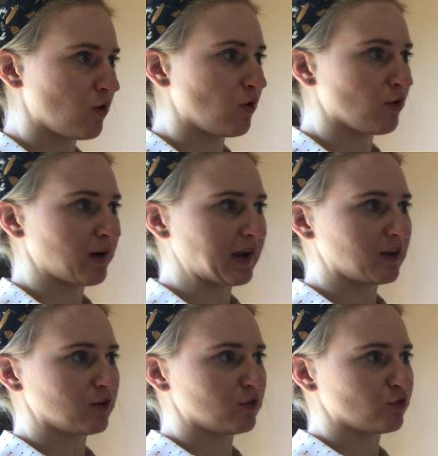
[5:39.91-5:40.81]
Or I
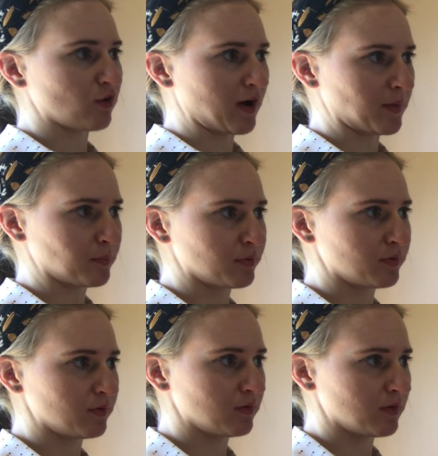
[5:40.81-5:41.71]
could
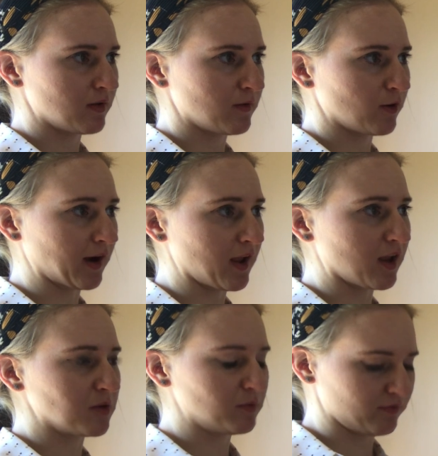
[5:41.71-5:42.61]

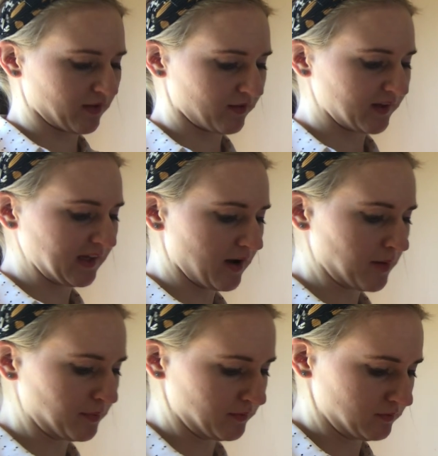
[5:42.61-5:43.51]
I could move the C
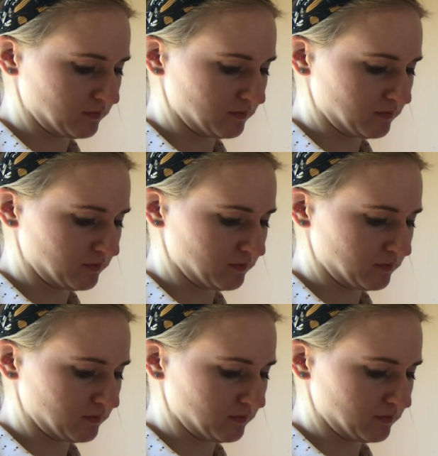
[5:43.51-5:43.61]
up.